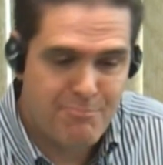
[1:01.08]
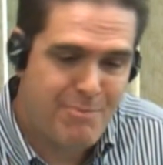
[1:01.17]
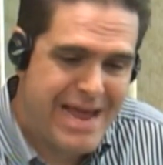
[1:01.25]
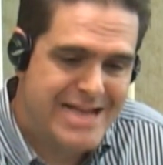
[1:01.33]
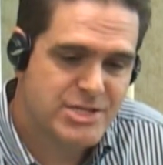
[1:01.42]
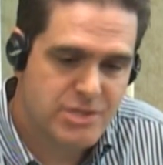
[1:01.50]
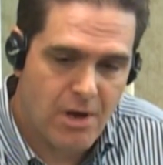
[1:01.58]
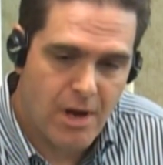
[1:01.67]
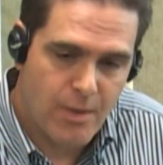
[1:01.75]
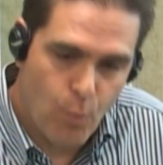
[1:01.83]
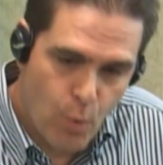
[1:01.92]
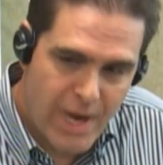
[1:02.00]
based
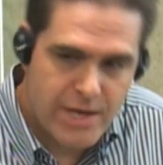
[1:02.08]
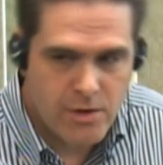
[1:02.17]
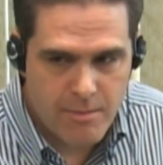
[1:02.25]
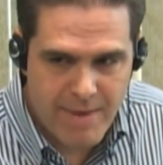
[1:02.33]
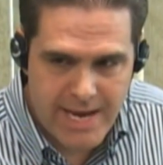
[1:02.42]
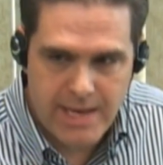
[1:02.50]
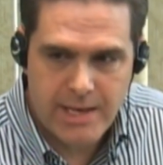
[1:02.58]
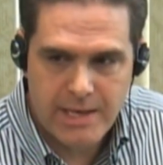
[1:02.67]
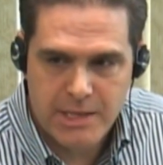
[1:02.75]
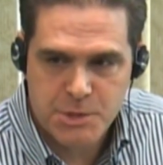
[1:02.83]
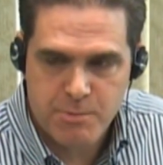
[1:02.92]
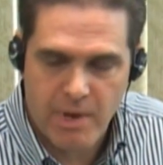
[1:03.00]
on what you're making
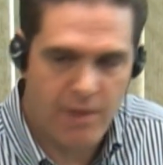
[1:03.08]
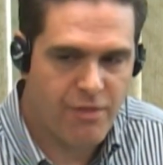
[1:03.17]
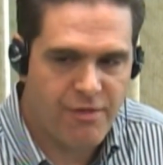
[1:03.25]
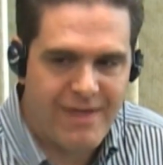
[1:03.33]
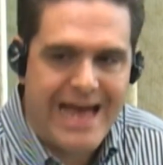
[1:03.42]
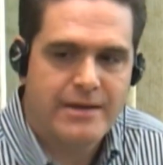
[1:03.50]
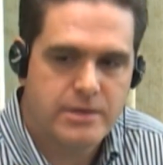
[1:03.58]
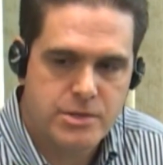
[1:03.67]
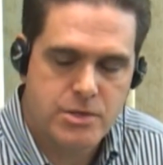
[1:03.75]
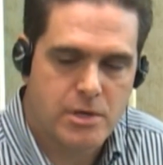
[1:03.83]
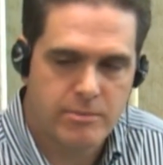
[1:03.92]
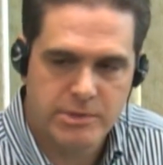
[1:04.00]
each month, that
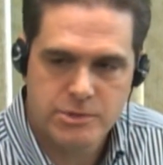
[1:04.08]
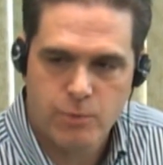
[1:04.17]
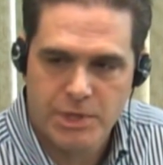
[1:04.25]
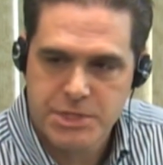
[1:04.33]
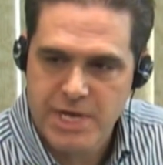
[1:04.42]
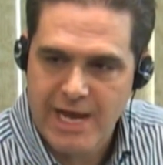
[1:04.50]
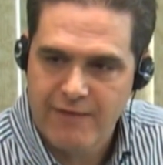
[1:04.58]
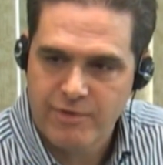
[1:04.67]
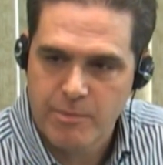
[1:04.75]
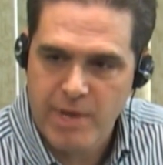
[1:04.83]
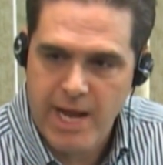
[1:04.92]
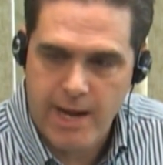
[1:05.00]
determines what you have to
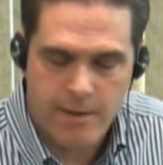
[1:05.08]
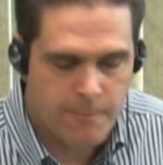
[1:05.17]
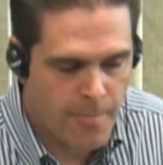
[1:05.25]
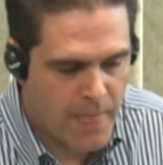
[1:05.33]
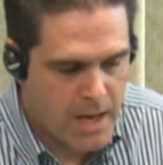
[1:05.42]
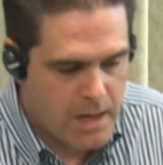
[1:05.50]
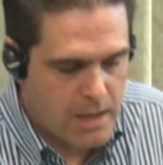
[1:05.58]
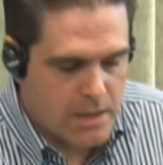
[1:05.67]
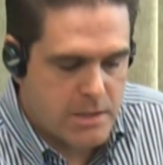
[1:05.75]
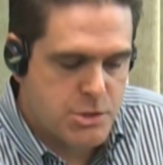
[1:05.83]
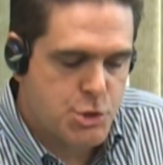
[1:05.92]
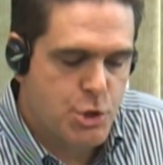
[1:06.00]
pay. In a
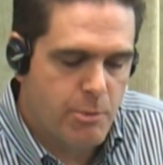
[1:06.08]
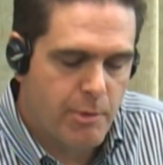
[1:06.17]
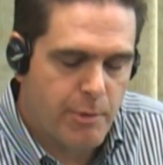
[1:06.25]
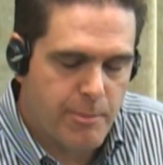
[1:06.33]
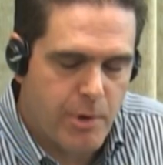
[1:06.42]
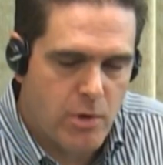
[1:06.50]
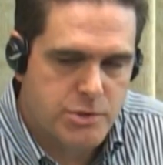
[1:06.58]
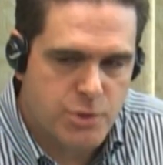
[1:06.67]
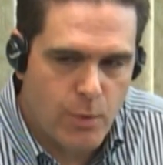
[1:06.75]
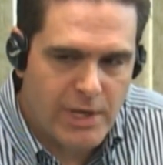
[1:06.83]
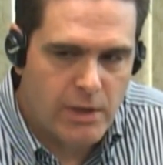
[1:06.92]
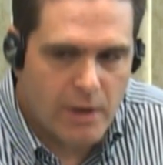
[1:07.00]
consumer proposal,
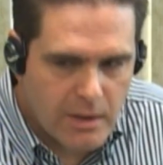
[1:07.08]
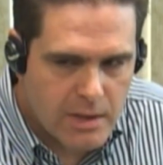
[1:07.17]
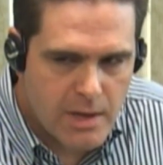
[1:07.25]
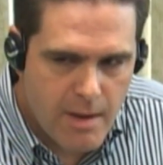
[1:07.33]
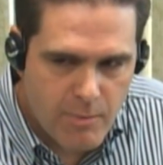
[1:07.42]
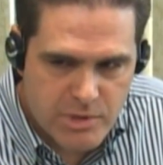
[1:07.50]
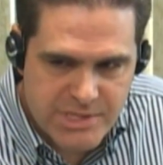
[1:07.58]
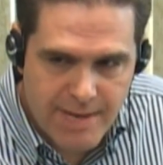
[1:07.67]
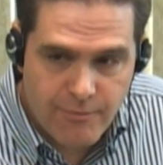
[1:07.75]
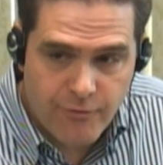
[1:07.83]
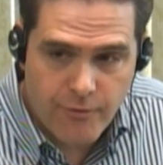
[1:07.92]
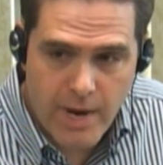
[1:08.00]
we look at the numbers up
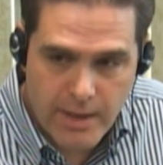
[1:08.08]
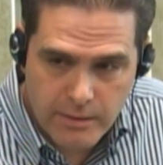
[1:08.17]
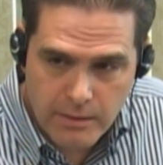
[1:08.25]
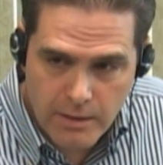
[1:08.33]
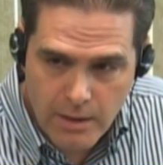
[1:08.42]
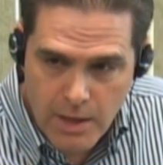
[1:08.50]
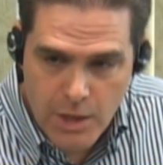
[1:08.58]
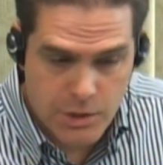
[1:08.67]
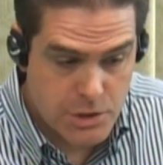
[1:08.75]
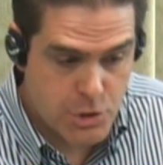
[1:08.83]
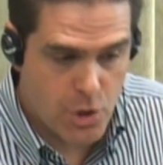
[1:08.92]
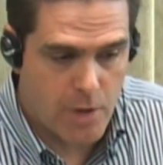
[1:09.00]
front,
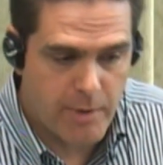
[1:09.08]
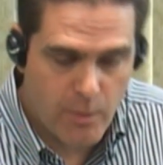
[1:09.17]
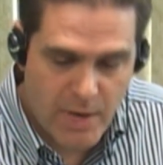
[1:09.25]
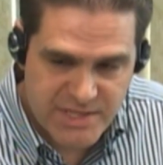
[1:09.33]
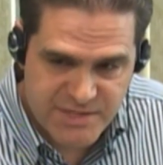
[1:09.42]
determine what's